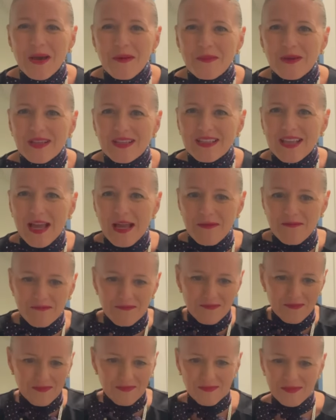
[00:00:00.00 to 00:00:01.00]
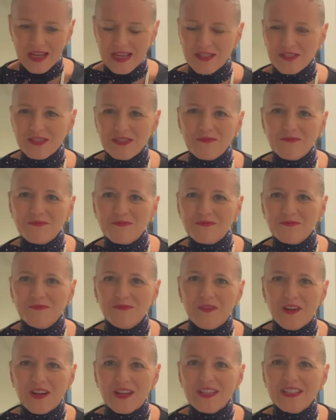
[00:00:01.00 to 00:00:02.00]
but I'm actually
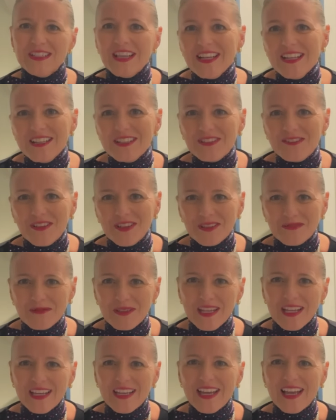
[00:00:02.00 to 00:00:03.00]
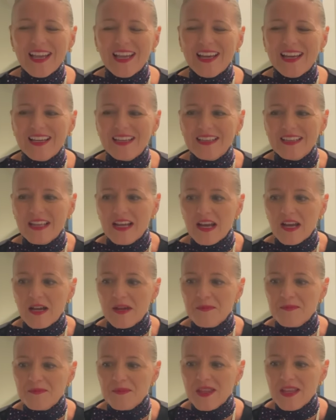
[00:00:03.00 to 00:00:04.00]
very excited to go on the plane and
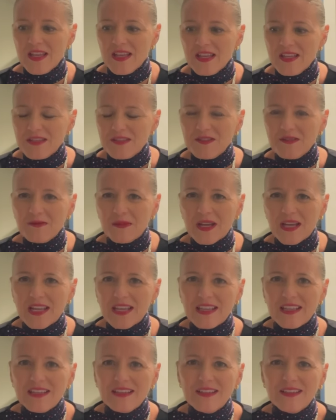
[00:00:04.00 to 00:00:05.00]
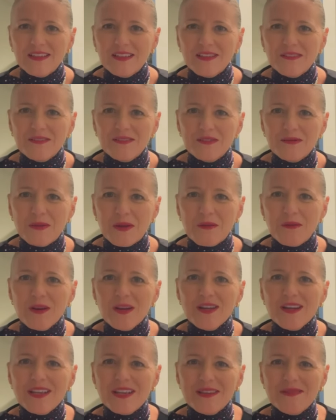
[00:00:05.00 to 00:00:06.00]
do my
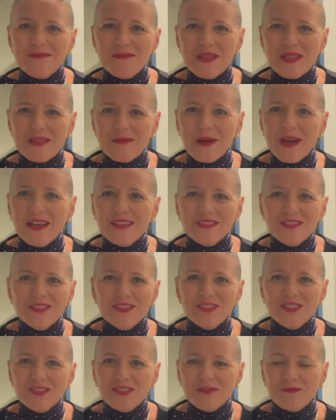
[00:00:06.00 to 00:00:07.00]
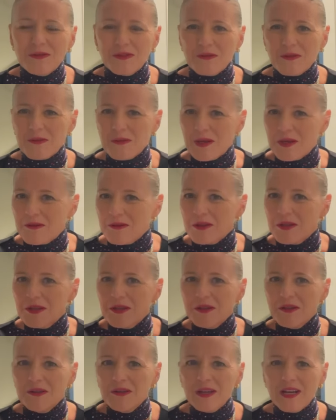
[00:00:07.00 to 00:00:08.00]
work and meet the passengers and work with my
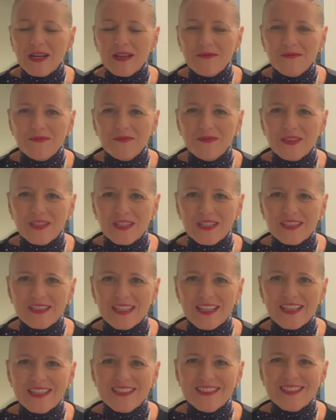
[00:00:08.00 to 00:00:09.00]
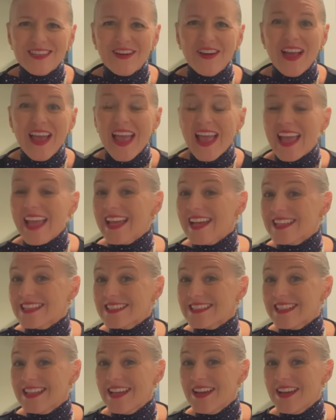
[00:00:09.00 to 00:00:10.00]
crew. I'm very excited. So,
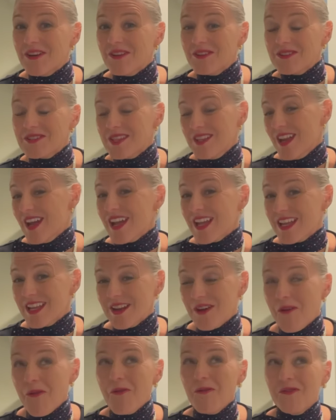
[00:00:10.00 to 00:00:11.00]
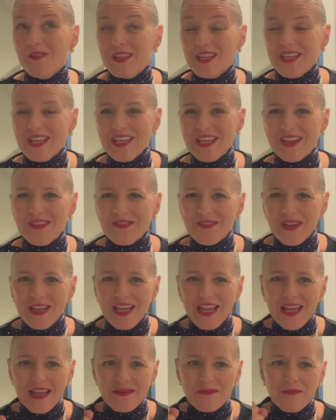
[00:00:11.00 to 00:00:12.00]
and tonight, hopefully, if we
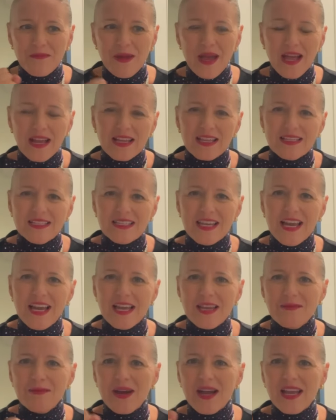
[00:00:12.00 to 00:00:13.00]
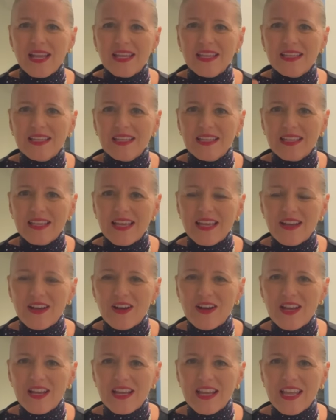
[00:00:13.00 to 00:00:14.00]
get back in time, I can get
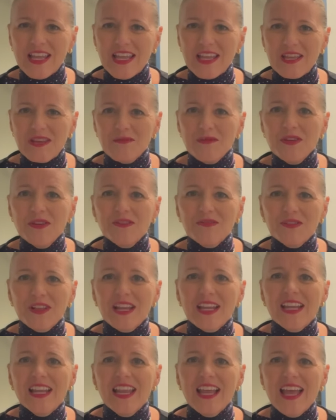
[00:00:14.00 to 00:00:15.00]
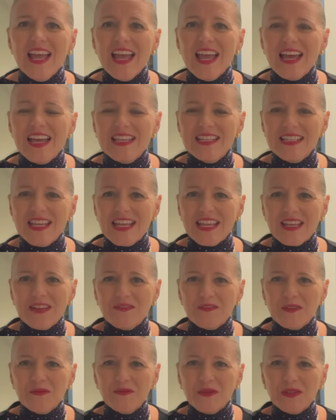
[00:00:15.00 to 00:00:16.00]
on a commuter flight and take
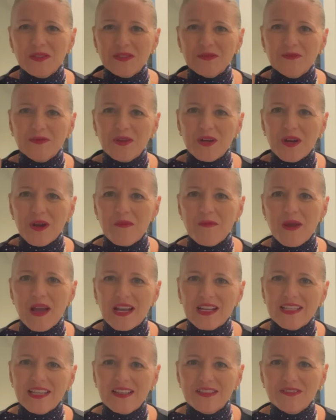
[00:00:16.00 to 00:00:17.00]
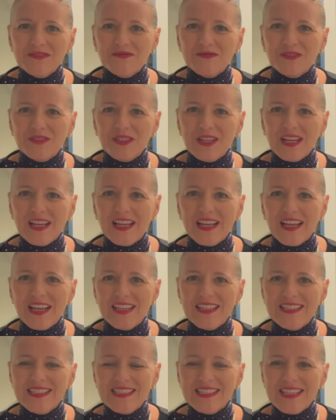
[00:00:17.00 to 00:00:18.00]
it from Baltimore back down to Florida
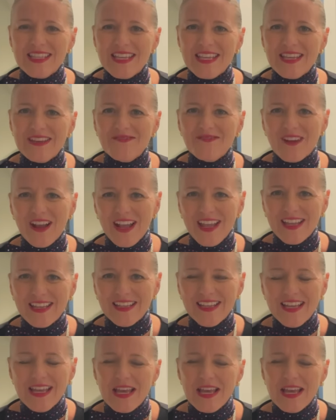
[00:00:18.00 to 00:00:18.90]
and see Ryan.